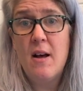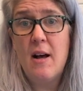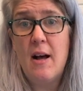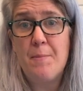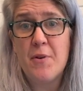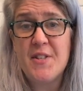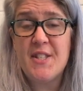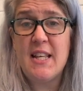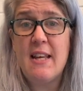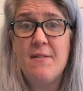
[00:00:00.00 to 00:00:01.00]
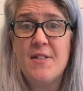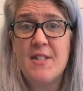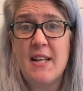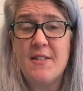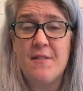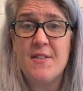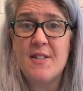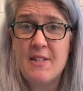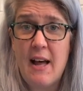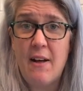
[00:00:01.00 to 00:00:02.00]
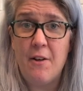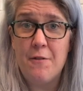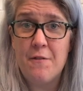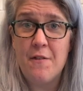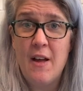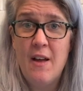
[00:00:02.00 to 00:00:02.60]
a perceived sense of self